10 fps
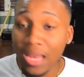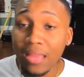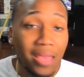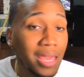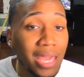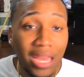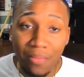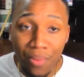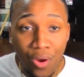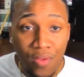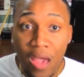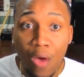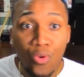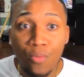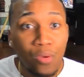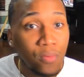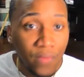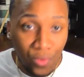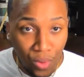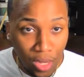Anything Kandi Burruss, I will be
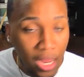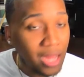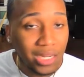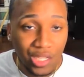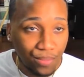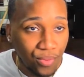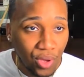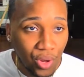reviewing it at this point.